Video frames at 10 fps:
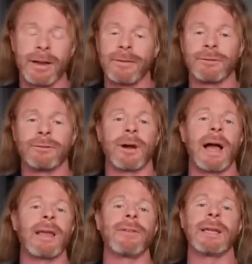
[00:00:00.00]
of
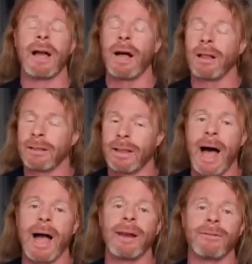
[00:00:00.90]
driving a
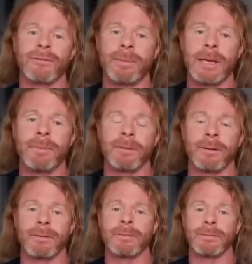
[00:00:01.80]
lot of
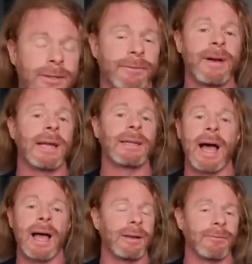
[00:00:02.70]
people to find
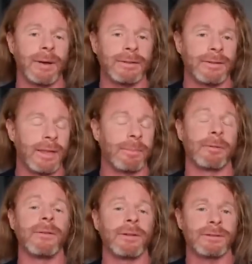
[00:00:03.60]
God in ways that they
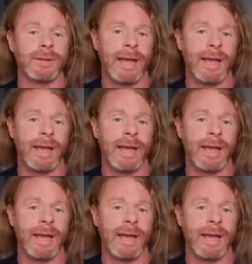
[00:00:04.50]
previously